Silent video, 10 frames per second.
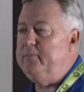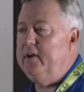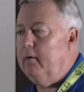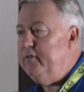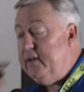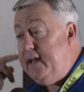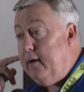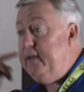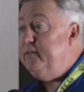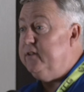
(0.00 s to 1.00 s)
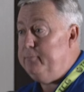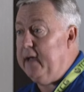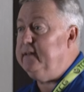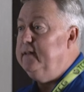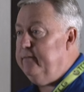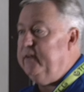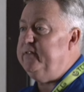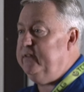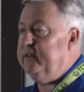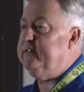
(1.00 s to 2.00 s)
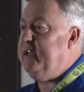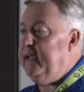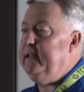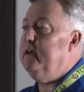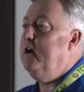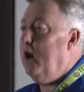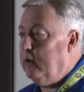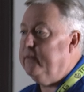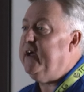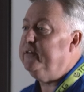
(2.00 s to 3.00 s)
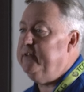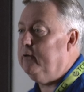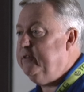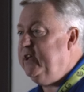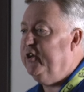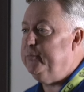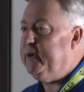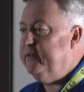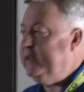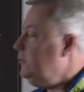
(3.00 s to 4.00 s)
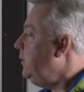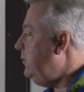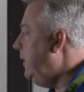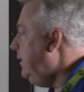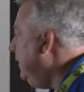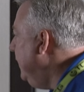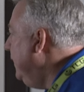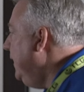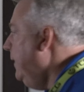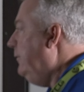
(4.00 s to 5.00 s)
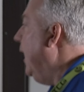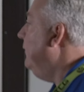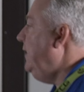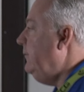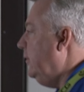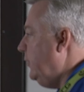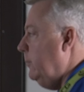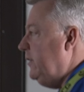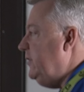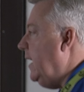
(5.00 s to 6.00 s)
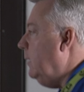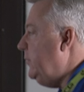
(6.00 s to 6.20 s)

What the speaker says: and all of a sudden now he's expecting the $50,000, $60,000, $80,000, $100,000 deals because that's what he's been involved in for so much time.